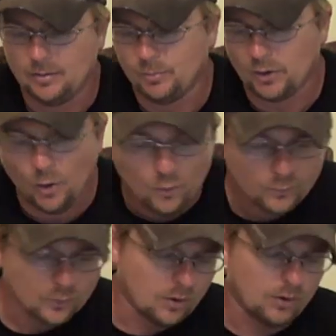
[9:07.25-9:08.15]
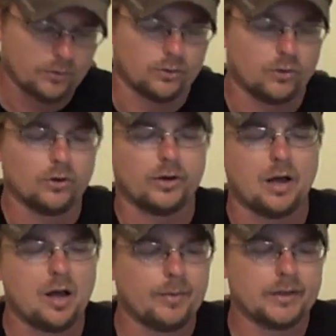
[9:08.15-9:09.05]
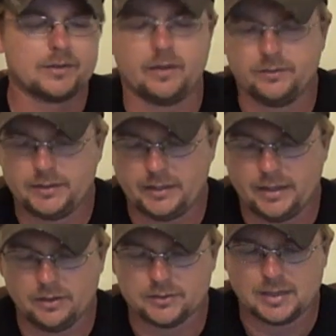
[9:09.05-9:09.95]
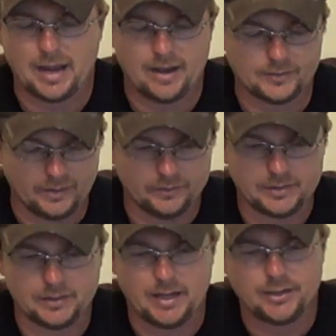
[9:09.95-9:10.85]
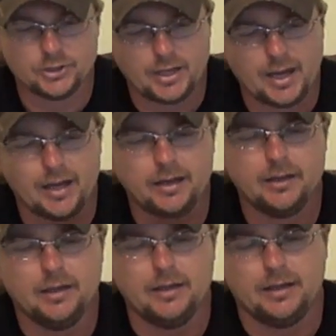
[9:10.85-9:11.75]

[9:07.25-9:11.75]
but overall on ergonomics and everything else, I have to give it to the HK.